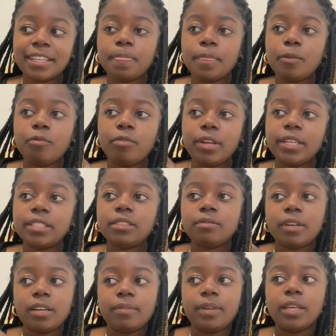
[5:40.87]
the reason
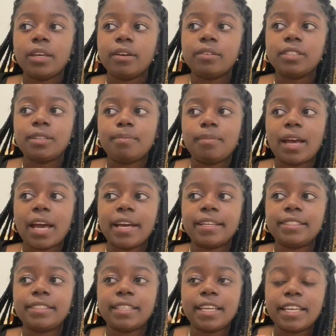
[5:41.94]
why we go to
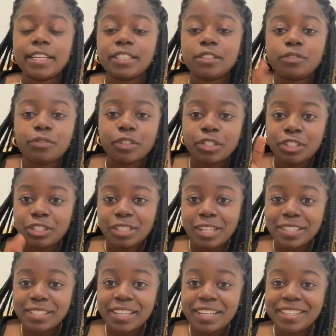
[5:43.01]
Mass is for
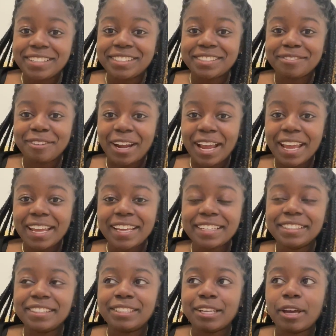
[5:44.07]
Jesus, right?
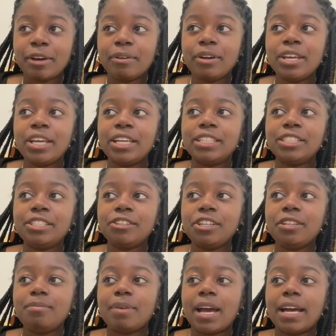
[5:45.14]
And so
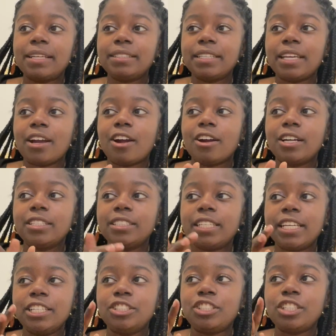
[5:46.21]
during Mass, like, our
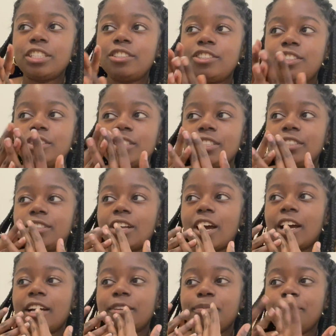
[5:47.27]
intention should
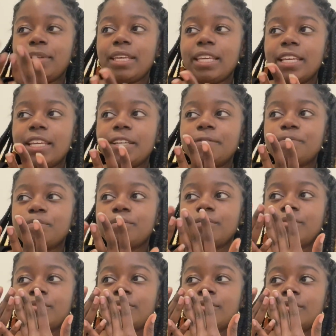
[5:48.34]
not be
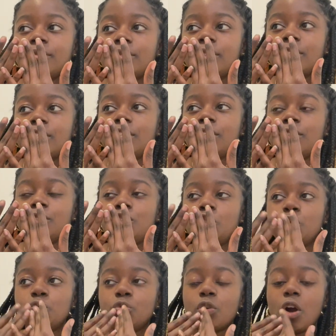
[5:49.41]
to
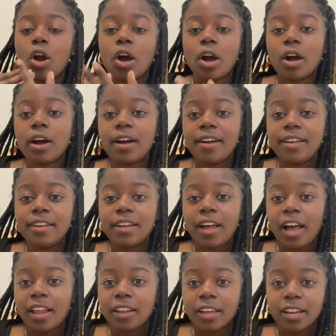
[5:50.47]
draw
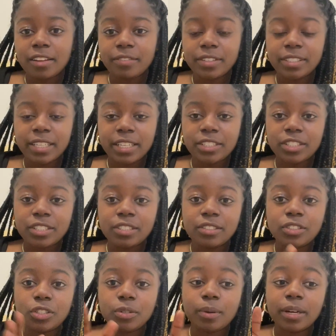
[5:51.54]
a lot of attention
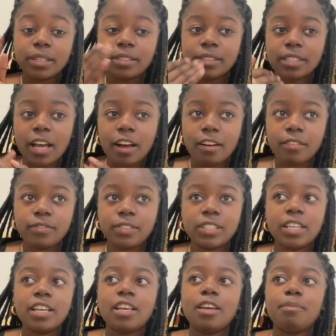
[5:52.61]
to ourselves,
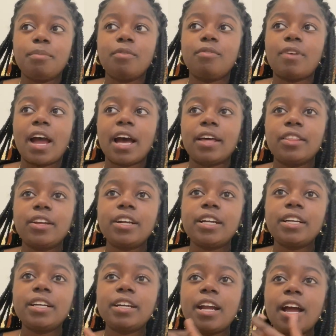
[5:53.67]
but
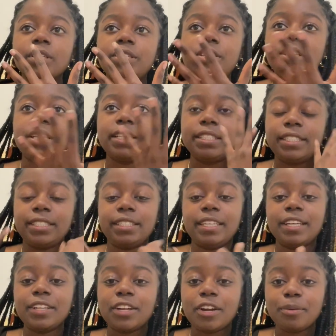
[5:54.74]
rather to
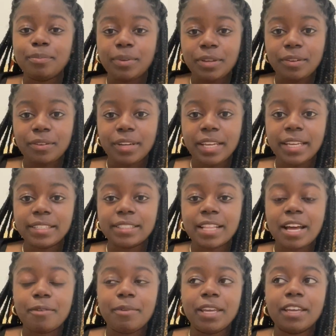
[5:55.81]
conceal our beauty so
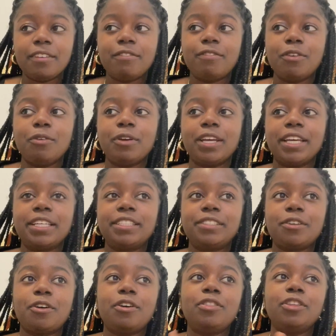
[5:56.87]
that we can focus
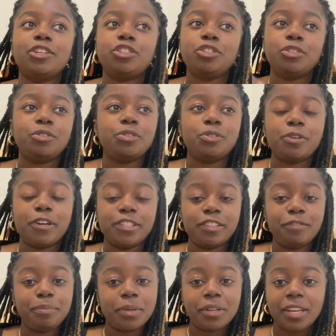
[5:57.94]
on the true source
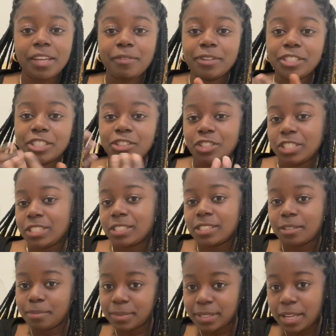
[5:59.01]
of beauty, which is Jesus
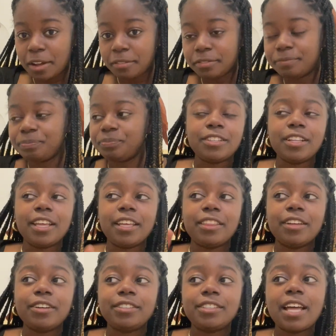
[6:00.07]
himself. So like
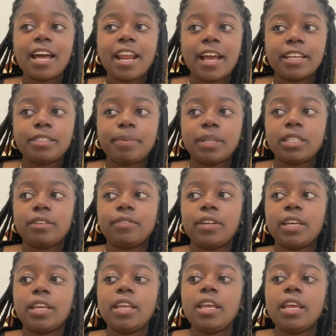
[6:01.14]
there's that aspect of it.